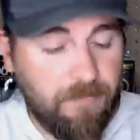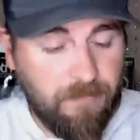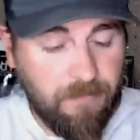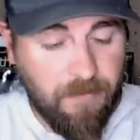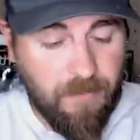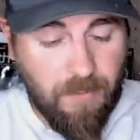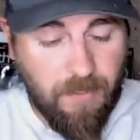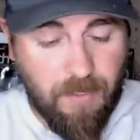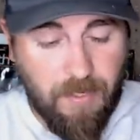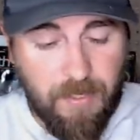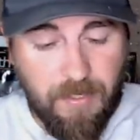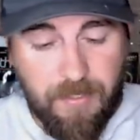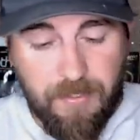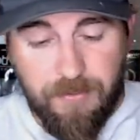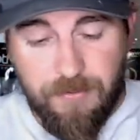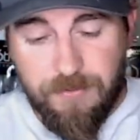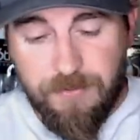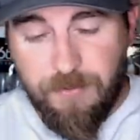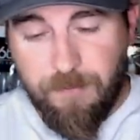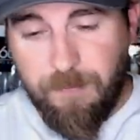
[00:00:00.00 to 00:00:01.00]
All right,
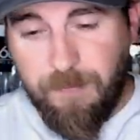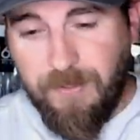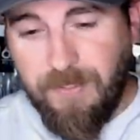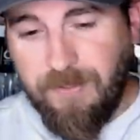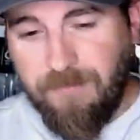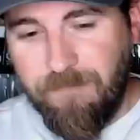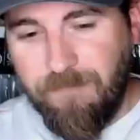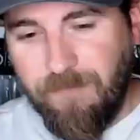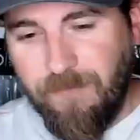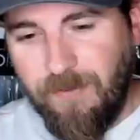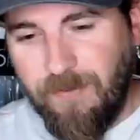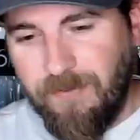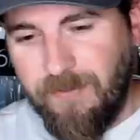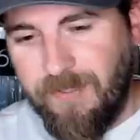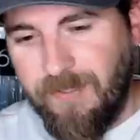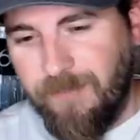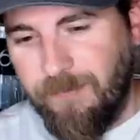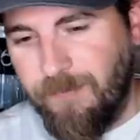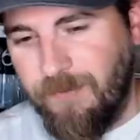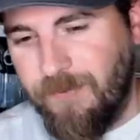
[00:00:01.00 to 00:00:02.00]
here's your pink frog,
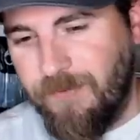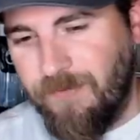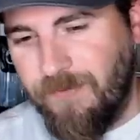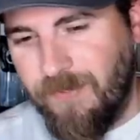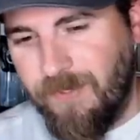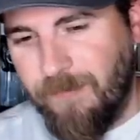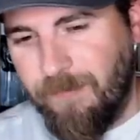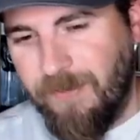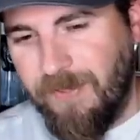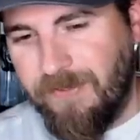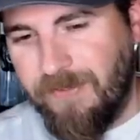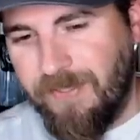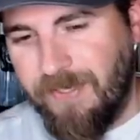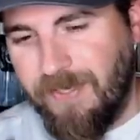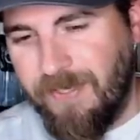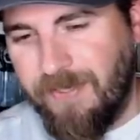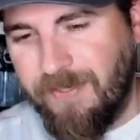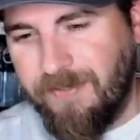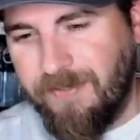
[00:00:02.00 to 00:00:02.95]
Neely. What do you think about that?